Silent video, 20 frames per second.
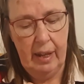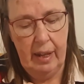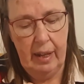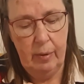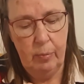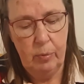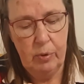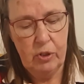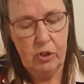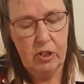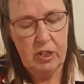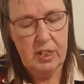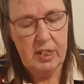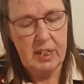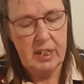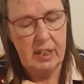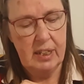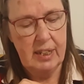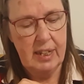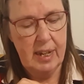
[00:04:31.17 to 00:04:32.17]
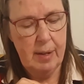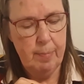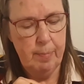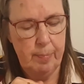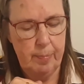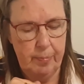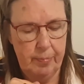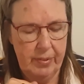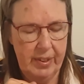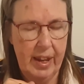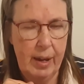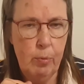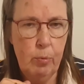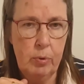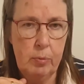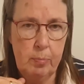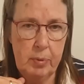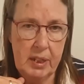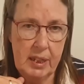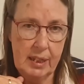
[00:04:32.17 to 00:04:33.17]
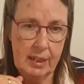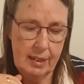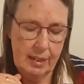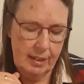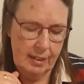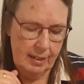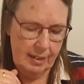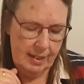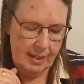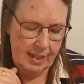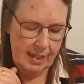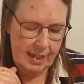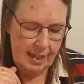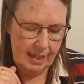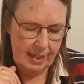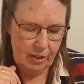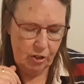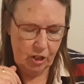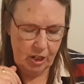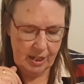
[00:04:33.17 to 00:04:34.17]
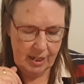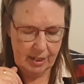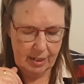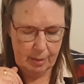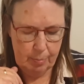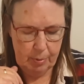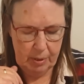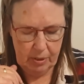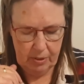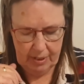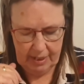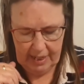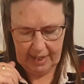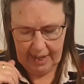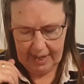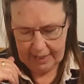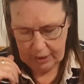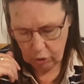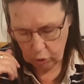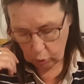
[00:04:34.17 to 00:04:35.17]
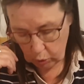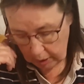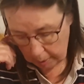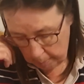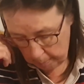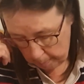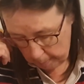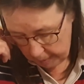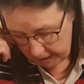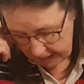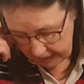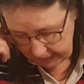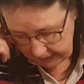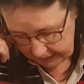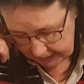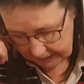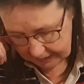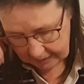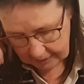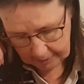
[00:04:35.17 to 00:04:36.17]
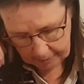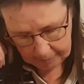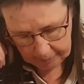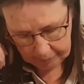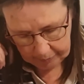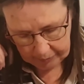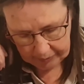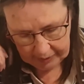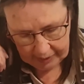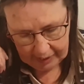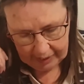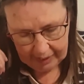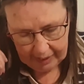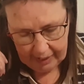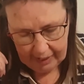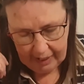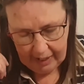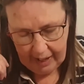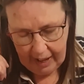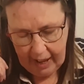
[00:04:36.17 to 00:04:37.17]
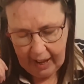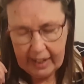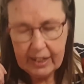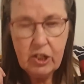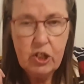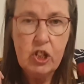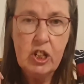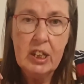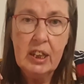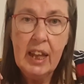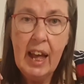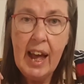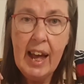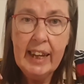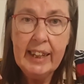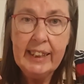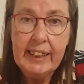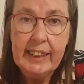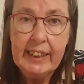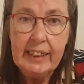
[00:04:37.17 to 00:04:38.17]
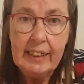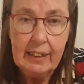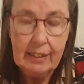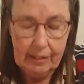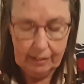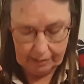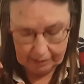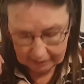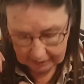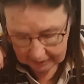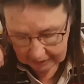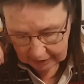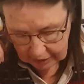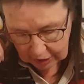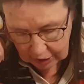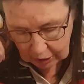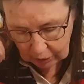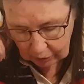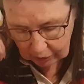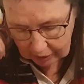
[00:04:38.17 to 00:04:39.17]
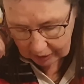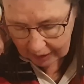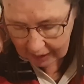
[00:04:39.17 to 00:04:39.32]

And we're just, yep, that would be the taking a chance, because the cat showed her belly. And she lied, didn't you?